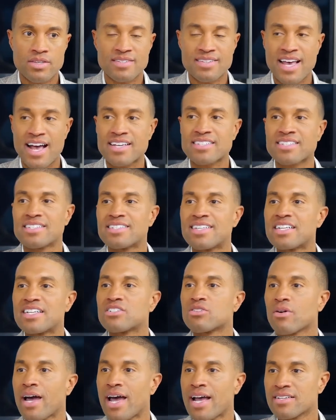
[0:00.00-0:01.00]
this
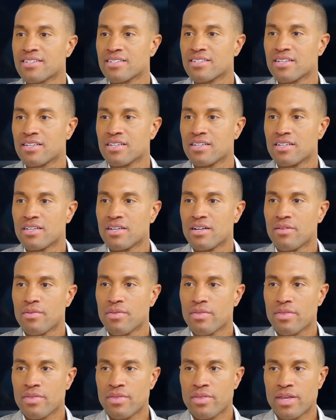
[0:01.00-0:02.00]
existential angst
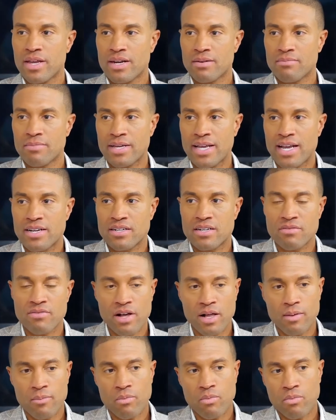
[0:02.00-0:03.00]
that began to
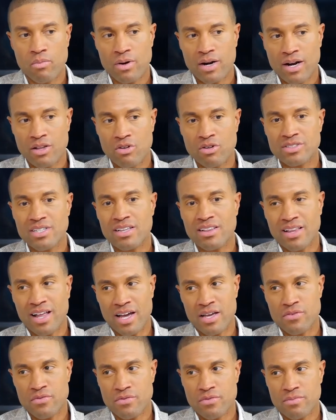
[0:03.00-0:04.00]
develop where I looked at
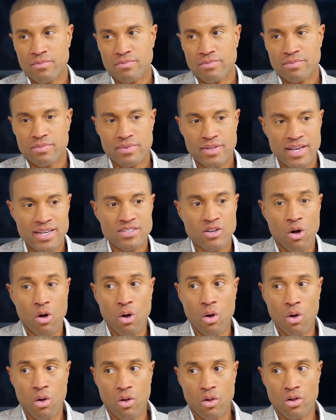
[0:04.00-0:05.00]
life as a
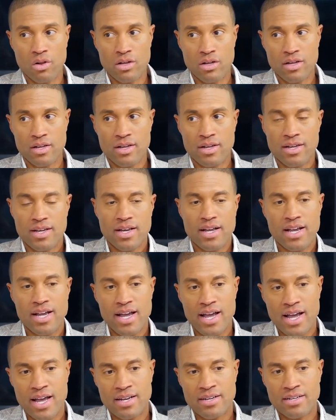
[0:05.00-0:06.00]
whole.
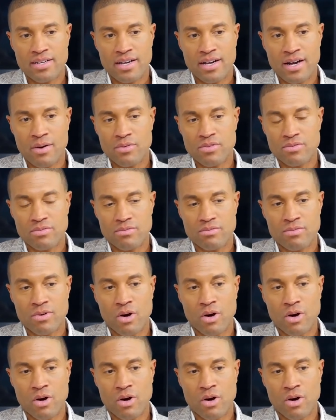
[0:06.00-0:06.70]
And I was